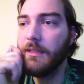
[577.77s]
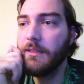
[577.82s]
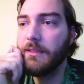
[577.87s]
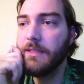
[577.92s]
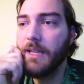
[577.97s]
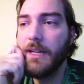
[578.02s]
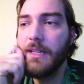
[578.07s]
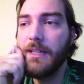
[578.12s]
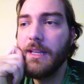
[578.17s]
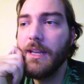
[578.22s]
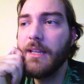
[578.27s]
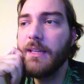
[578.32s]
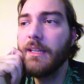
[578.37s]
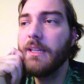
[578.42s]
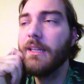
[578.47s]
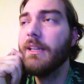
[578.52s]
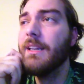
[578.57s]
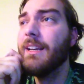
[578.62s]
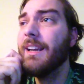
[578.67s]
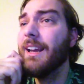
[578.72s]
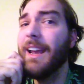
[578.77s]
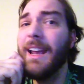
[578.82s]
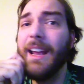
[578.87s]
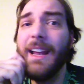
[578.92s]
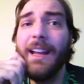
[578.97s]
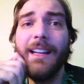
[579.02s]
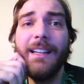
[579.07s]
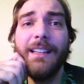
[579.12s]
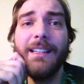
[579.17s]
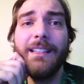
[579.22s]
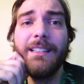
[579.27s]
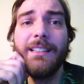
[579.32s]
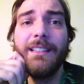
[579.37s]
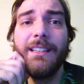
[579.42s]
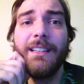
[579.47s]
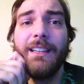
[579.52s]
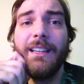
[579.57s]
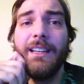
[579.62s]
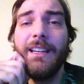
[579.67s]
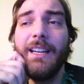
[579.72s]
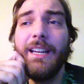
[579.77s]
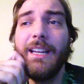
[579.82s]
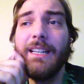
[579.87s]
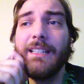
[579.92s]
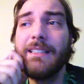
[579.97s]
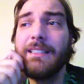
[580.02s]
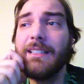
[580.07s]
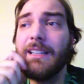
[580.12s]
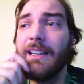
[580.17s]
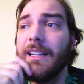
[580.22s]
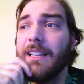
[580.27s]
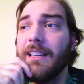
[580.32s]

Tenon deck, and it